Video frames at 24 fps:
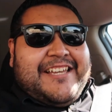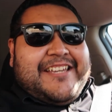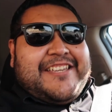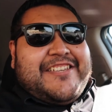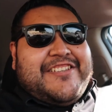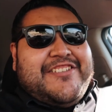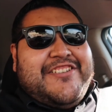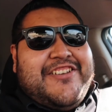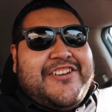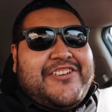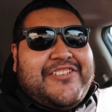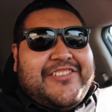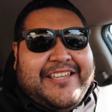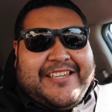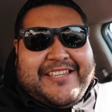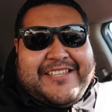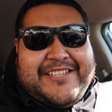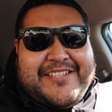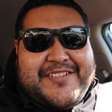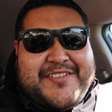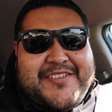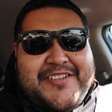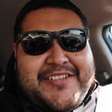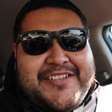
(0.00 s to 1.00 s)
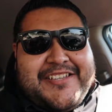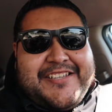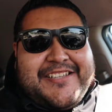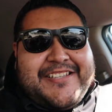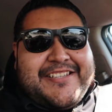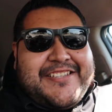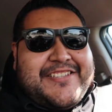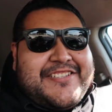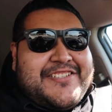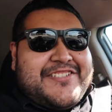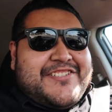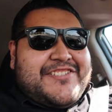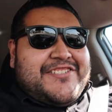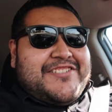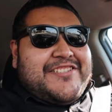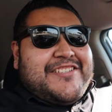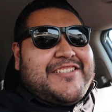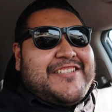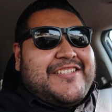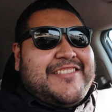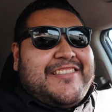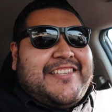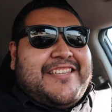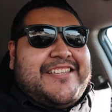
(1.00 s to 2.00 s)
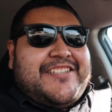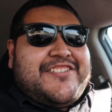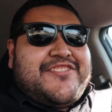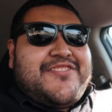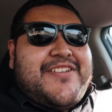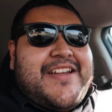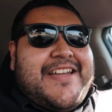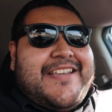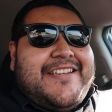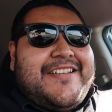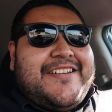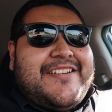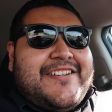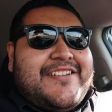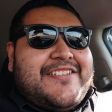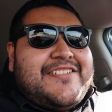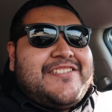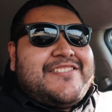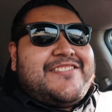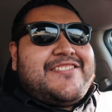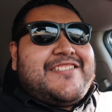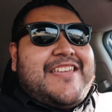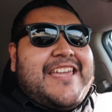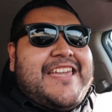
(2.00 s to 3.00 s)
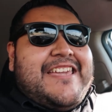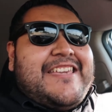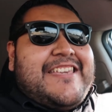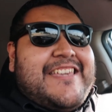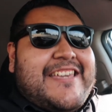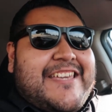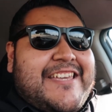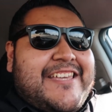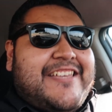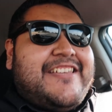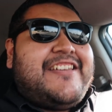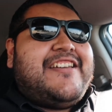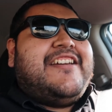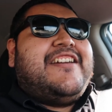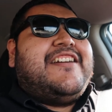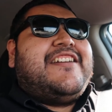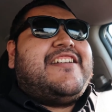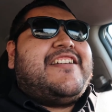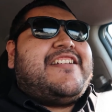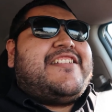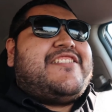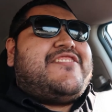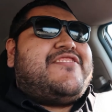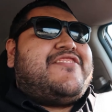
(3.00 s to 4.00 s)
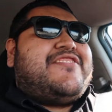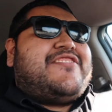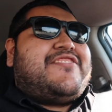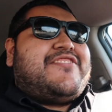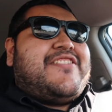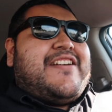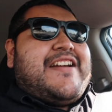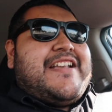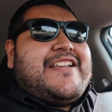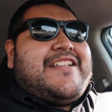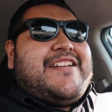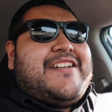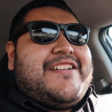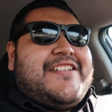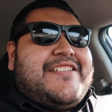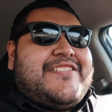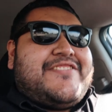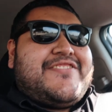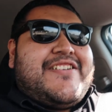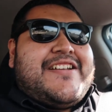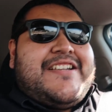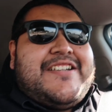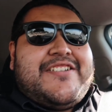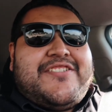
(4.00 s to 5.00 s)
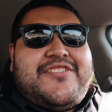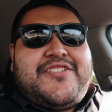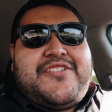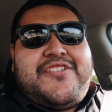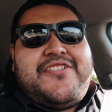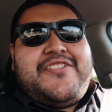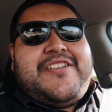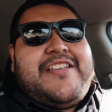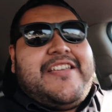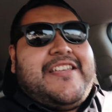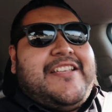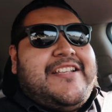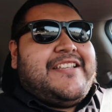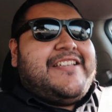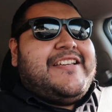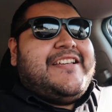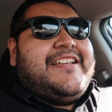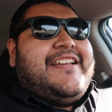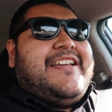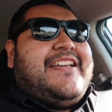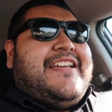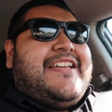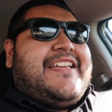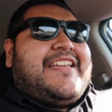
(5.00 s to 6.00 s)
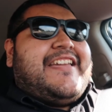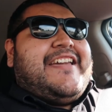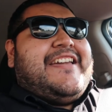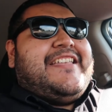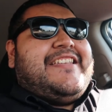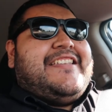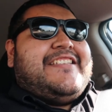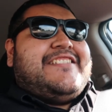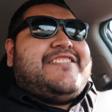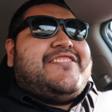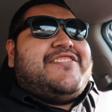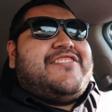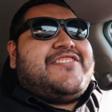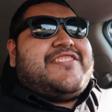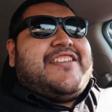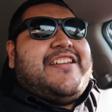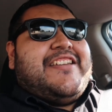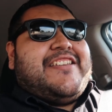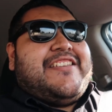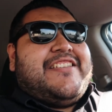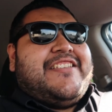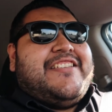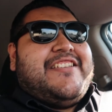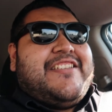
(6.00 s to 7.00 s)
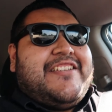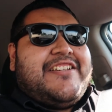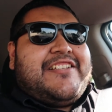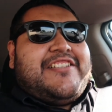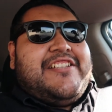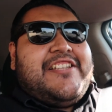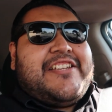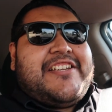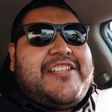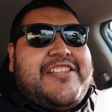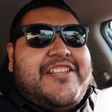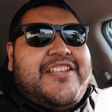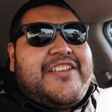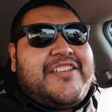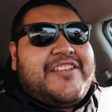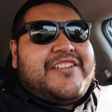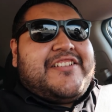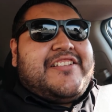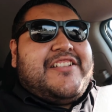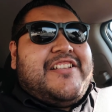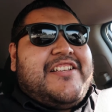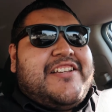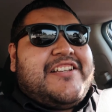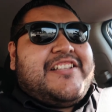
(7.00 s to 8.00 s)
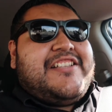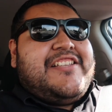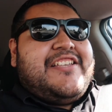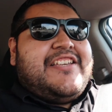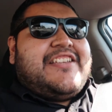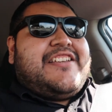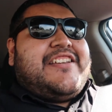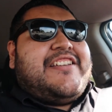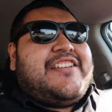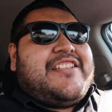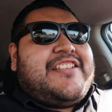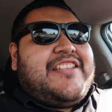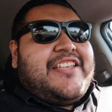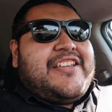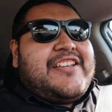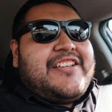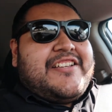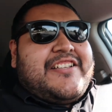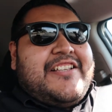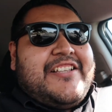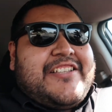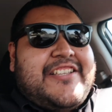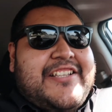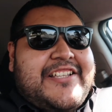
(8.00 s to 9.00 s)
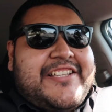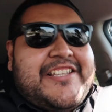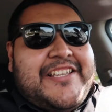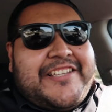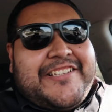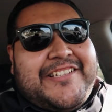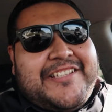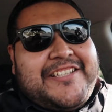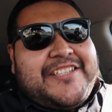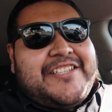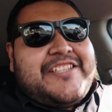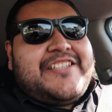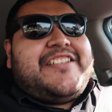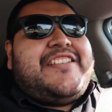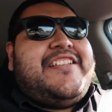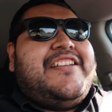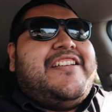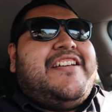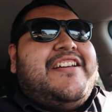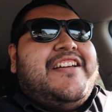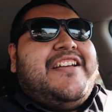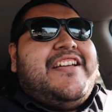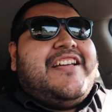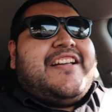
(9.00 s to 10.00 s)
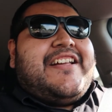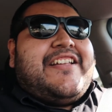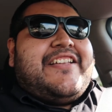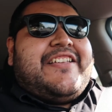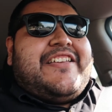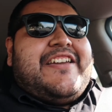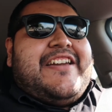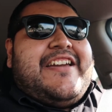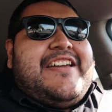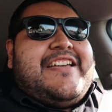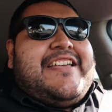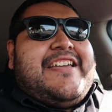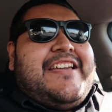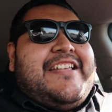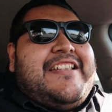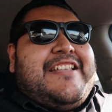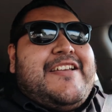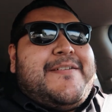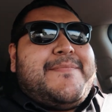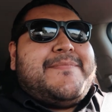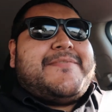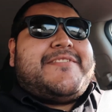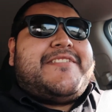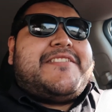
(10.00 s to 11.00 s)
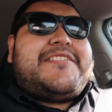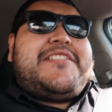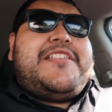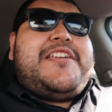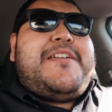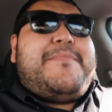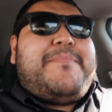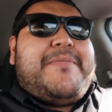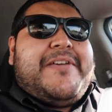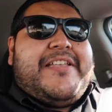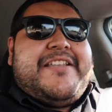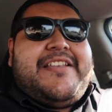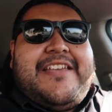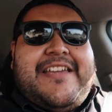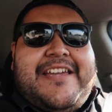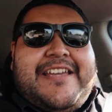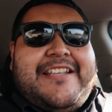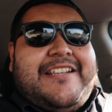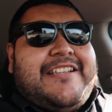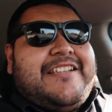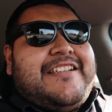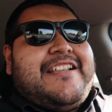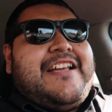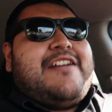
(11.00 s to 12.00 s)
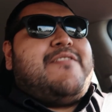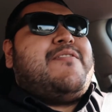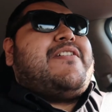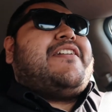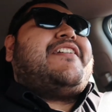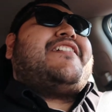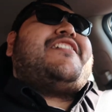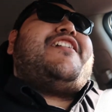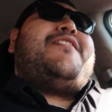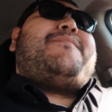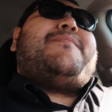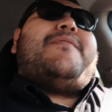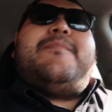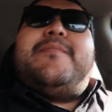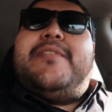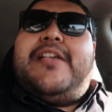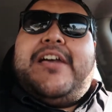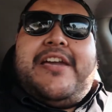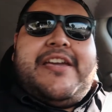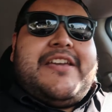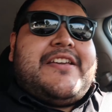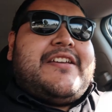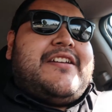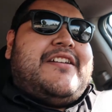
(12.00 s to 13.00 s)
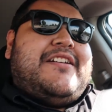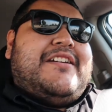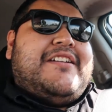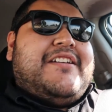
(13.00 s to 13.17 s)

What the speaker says: you know, like trying to shake it, trying to turn it, and it's just like click click click click click click click click, and I'm sleeping, and then I wake up, I'm like,